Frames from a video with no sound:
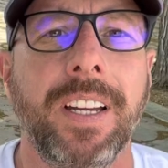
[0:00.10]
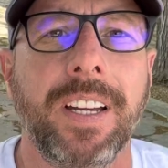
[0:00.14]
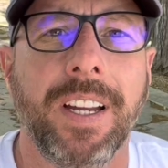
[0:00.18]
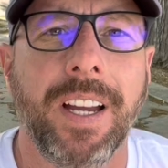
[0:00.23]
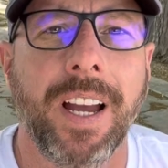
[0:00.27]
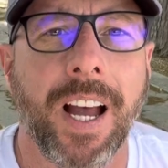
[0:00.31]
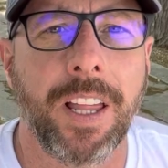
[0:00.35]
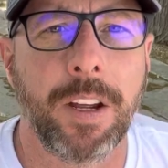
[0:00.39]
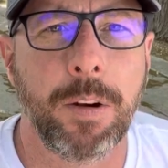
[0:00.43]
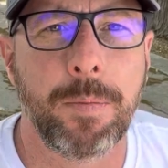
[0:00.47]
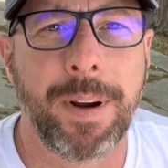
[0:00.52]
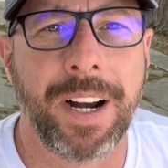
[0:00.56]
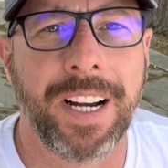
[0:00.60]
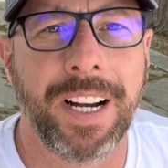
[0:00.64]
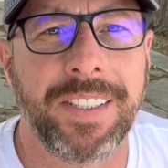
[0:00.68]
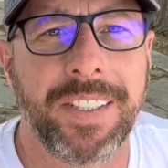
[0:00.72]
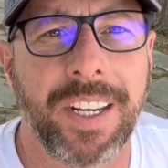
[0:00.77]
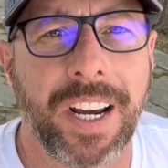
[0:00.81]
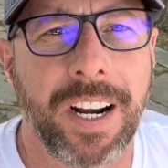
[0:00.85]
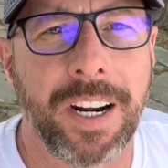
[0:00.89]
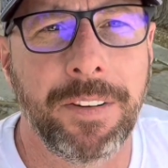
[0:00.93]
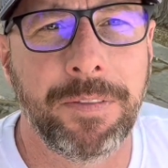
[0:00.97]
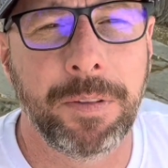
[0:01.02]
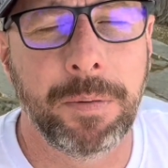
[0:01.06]
Hello everybody, it's
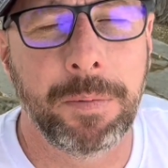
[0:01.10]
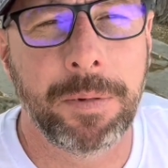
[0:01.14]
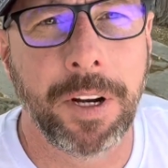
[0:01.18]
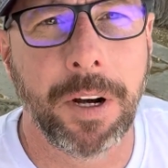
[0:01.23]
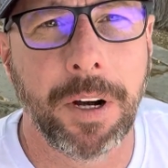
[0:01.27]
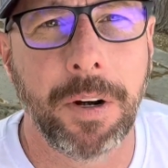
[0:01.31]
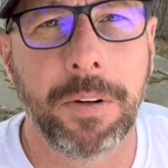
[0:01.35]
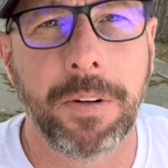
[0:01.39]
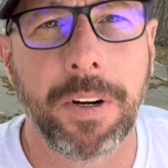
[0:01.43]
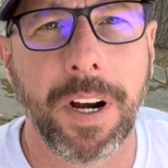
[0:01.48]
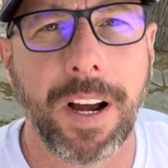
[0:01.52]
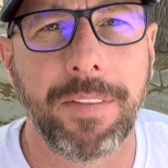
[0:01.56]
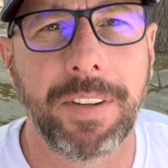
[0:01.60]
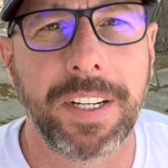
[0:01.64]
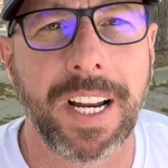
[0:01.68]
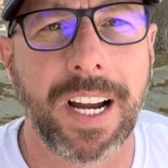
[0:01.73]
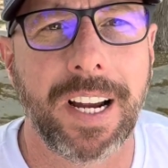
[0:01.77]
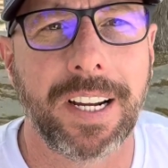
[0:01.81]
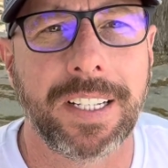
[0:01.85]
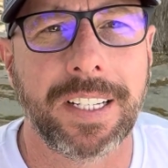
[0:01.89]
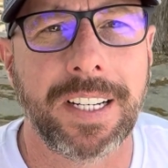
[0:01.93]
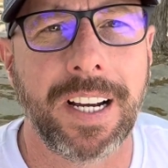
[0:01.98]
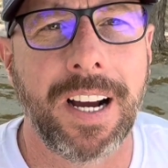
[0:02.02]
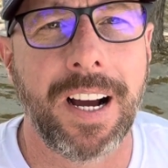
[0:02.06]
Aaron from
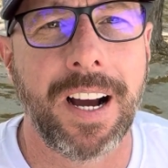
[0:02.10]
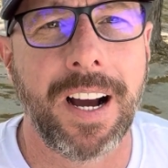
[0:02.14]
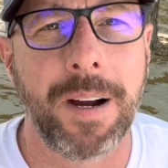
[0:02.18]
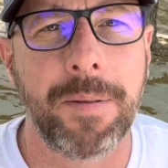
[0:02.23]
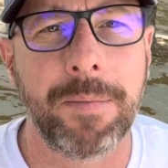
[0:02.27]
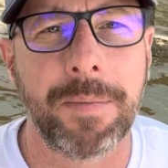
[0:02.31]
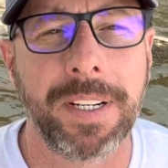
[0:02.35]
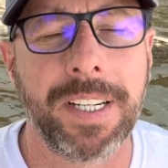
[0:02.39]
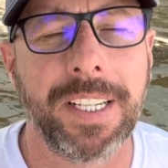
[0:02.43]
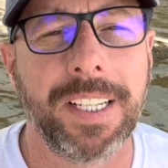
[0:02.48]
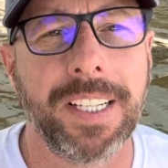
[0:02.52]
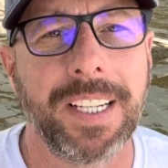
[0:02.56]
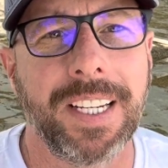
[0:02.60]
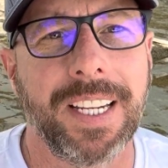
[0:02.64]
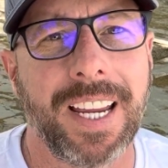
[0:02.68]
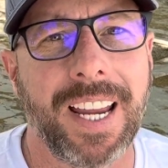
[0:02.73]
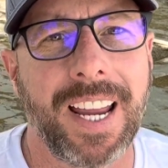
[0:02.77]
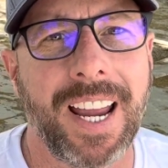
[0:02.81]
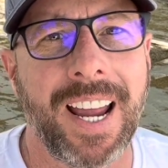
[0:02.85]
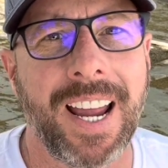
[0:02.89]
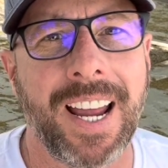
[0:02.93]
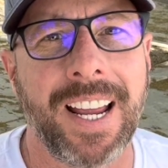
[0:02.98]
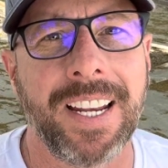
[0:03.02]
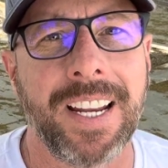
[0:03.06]
GoGrava.com,
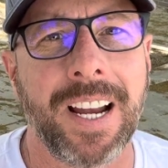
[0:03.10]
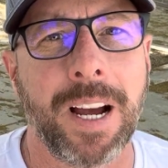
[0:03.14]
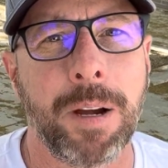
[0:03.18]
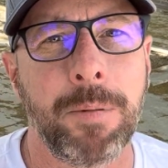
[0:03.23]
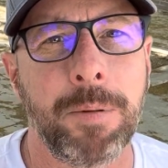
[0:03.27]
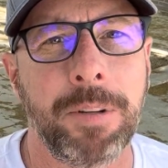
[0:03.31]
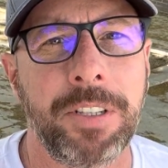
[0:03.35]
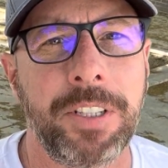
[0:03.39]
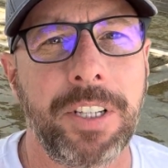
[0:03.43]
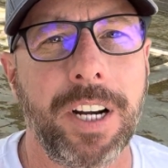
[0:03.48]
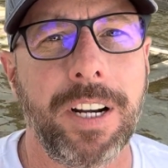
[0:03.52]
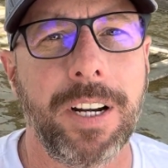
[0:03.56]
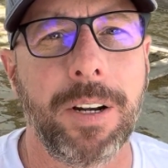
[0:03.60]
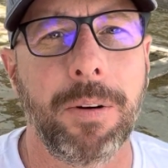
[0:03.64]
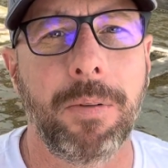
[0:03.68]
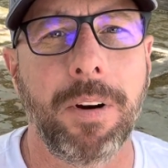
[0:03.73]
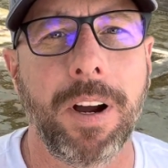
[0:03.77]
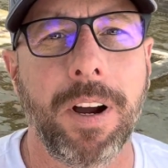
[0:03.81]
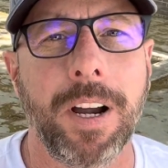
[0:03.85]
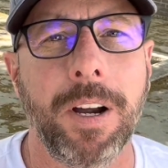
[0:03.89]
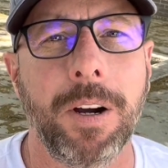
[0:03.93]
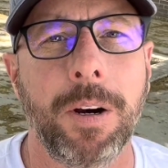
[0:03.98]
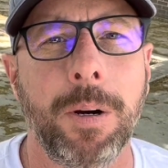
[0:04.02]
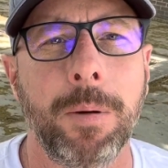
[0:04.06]
and I'm in Sheridan,
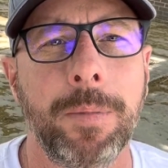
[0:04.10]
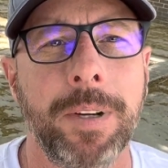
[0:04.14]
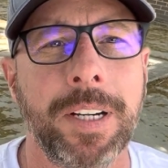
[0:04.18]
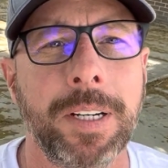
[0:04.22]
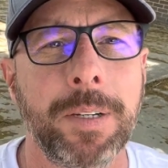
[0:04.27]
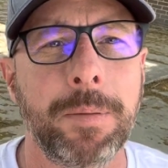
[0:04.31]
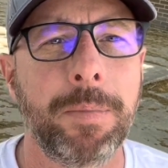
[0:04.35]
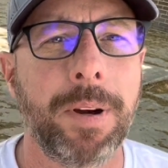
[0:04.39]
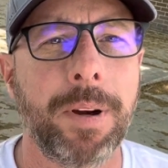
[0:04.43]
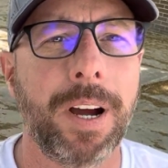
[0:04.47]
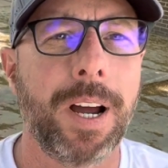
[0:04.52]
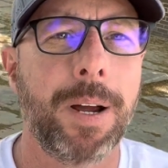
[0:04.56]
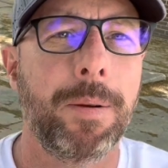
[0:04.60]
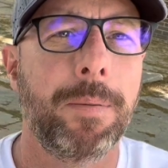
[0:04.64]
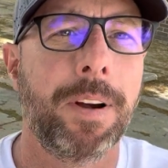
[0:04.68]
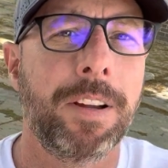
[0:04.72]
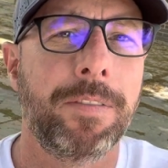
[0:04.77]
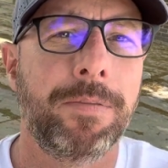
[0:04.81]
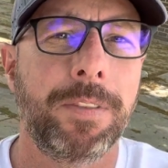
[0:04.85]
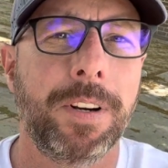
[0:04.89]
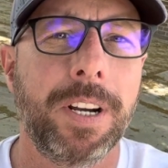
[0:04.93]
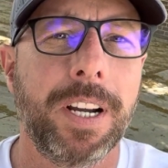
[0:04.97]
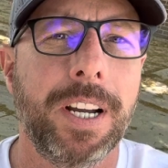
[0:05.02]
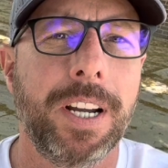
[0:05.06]
Wyoming by my
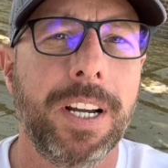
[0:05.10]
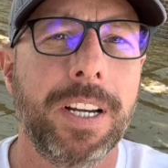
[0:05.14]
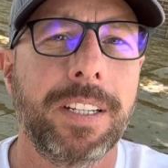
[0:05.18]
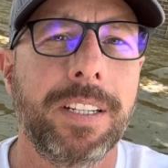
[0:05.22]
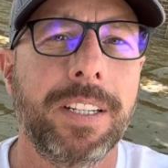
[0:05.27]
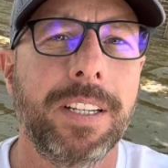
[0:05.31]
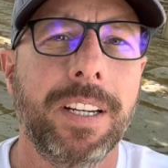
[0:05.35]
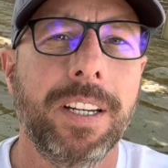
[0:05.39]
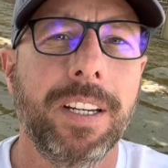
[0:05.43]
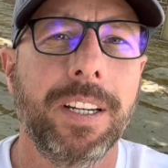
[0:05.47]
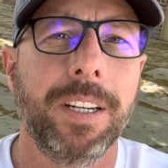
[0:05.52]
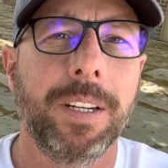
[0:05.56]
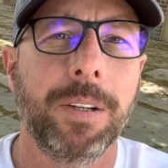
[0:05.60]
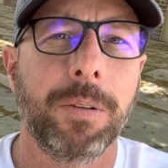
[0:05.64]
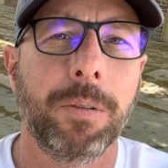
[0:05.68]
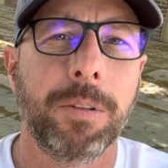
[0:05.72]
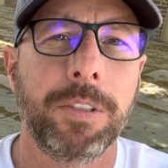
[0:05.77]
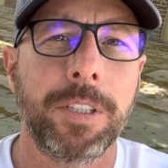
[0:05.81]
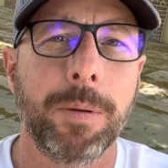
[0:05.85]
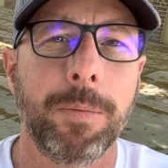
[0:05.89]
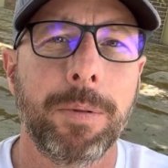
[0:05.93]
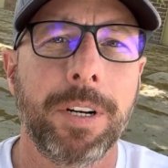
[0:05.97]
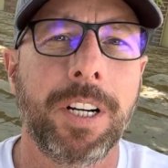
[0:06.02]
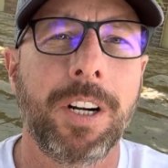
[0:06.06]
friend, which
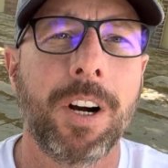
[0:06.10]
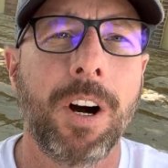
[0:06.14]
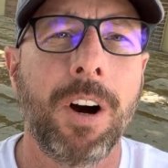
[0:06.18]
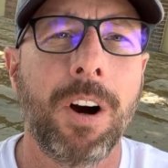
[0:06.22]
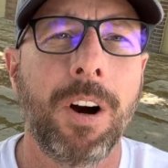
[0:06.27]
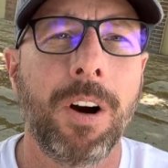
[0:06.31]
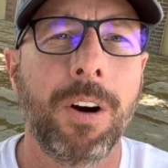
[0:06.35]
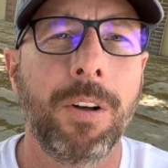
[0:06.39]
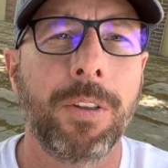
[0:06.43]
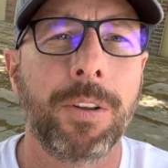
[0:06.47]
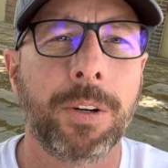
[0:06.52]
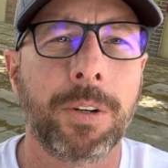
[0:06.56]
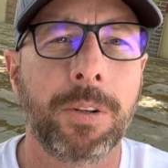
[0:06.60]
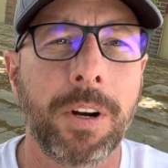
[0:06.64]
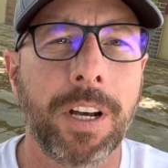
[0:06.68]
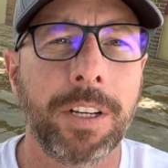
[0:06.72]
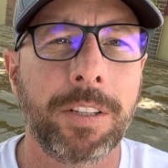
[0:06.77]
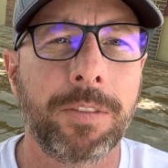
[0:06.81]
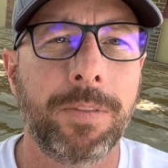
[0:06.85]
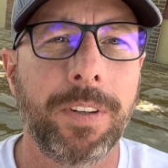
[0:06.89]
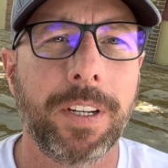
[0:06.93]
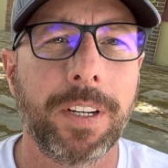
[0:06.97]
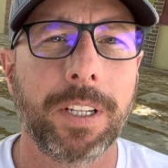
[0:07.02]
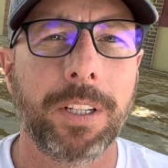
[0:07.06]
I'm going to call the
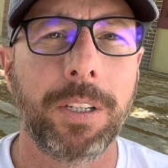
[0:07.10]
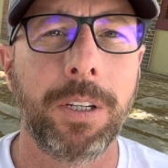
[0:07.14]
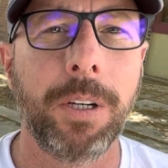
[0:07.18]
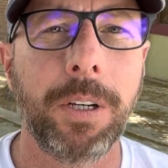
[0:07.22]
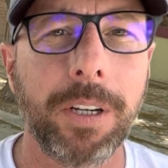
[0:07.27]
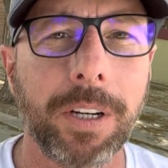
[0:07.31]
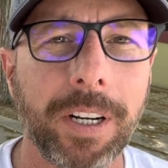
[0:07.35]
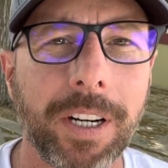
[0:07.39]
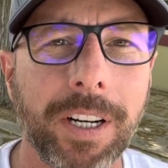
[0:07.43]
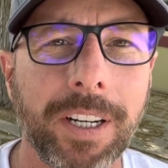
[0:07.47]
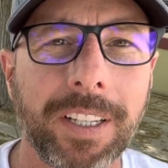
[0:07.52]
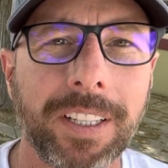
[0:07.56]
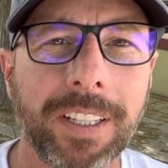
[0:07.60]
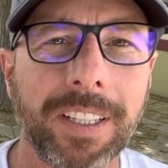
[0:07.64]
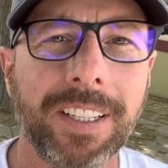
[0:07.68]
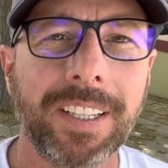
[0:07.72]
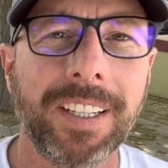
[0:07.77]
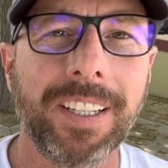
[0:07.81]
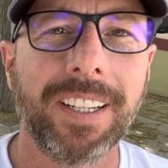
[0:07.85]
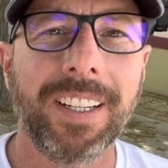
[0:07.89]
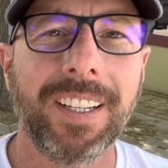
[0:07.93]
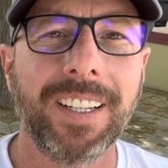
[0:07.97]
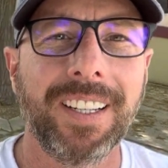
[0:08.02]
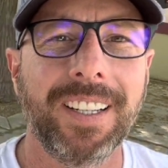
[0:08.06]
CrossFit Cougar,
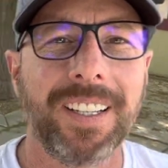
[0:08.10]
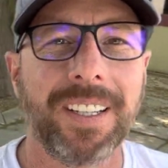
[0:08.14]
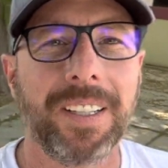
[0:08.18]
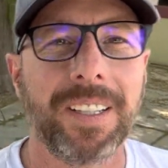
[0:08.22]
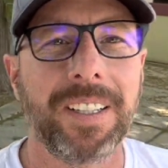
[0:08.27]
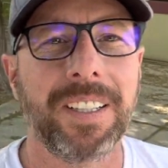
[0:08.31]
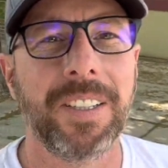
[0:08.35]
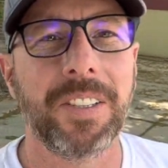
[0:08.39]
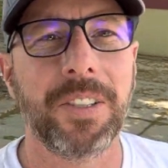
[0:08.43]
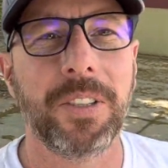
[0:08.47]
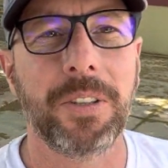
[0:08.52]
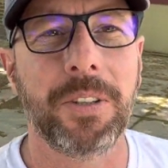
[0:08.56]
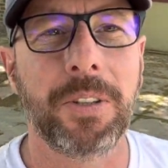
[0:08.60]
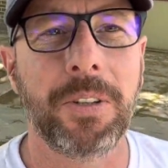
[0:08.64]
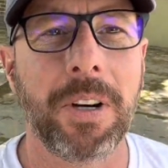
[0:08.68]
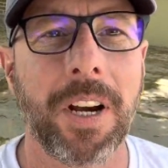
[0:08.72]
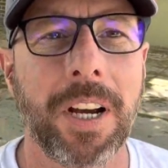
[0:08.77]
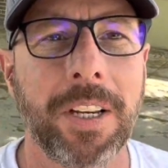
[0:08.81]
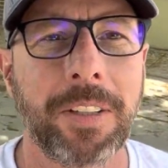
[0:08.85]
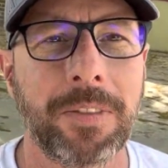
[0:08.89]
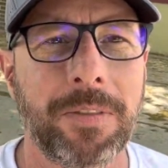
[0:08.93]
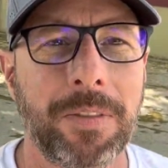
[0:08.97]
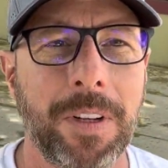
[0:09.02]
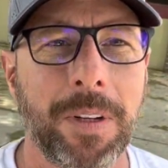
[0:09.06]
because there's a
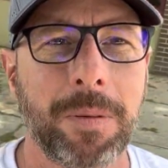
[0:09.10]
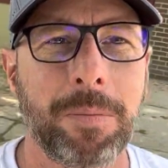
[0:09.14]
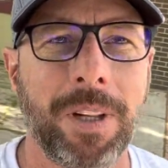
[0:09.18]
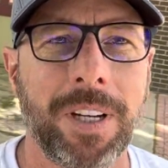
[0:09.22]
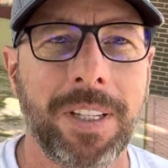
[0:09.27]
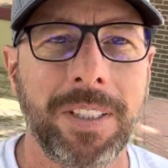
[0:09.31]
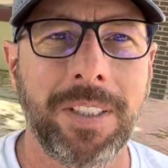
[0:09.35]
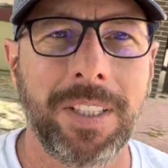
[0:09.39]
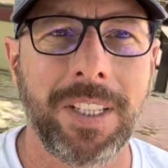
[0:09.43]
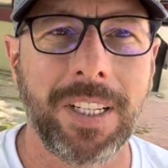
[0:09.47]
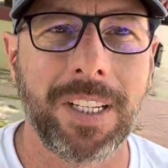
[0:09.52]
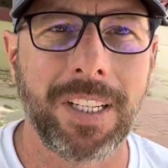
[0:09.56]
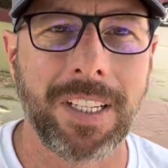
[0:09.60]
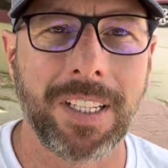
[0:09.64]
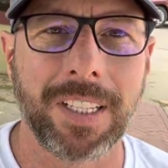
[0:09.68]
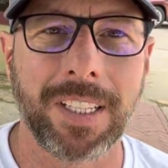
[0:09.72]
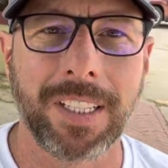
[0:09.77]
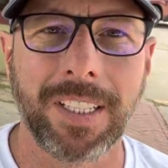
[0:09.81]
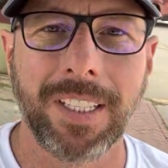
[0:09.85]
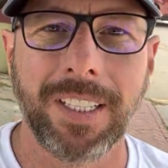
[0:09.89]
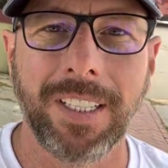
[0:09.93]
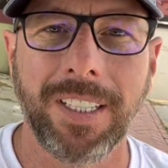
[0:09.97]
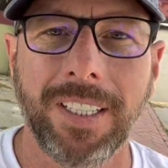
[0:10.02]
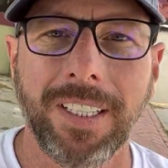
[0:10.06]
CrossFit place here.
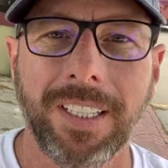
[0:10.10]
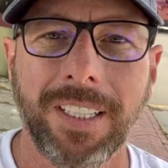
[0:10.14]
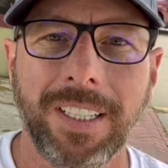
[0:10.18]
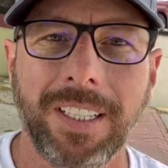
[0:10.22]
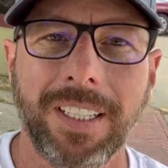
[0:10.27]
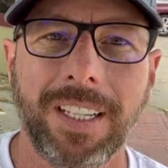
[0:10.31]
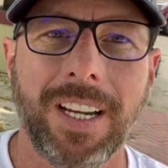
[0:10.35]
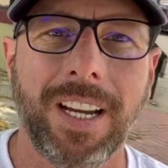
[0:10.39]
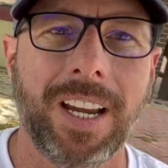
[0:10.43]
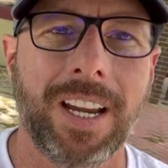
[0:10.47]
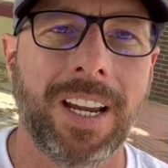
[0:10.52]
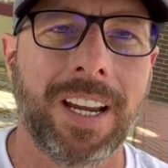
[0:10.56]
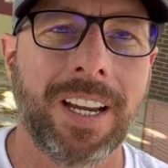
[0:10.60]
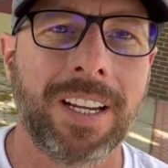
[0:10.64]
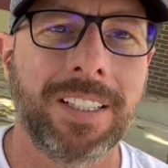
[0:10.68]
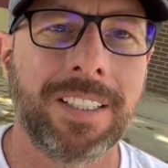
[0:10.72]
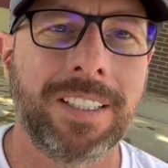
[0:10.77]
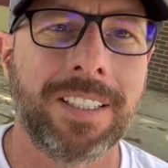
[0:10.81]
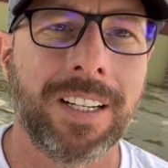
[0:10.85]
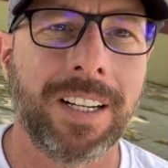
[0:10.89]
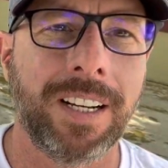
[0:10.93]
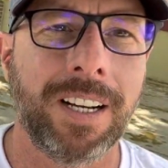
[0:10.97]
And